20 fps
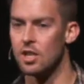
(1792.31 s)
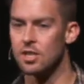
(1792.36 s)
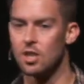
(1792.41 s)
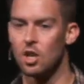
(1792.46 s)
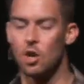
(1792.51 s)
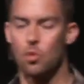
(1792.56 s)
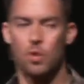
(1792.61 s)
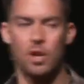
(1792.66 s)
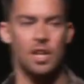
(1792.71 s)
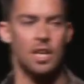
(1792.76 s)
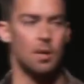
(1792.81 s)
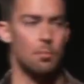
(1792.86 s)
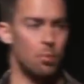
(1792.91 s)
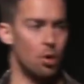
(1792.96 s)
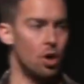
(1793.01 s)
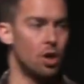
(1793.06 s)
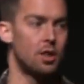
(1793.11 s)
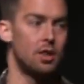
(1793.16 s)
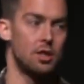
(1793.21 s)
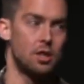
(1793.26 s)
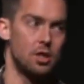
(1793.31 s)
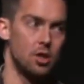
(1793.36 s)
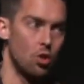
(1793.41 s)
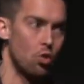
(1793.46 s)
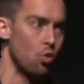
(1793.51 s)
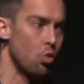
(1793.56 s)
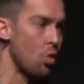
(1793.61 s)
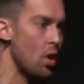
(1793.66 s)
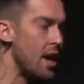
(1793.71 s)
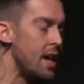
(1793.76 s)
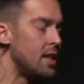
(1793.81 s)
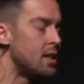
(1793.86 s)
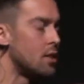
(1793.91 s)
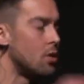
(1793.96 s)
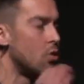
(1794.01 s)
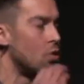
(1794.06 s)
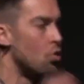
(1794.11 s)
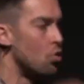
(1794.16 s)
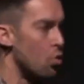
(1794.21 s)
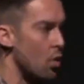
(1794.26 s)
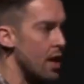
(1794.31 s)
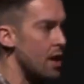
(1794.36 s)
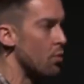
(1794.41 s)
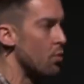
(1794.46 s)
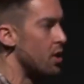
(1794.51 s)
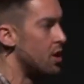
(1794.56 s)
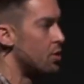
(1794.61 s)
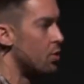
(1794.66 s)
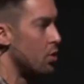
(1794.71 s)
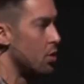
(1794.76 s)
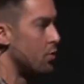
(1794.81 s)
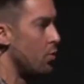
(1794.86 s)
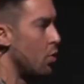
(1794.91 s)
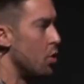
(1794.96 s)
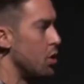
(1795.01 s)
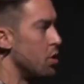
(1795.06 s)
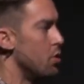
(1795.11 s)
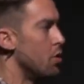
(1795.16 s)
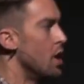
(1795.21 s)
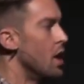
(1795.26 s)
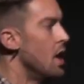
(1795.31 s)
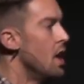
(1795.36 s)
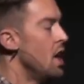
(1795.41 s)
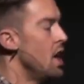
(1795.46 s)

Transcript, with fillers: I started reading a book. This is a great, great resource for you.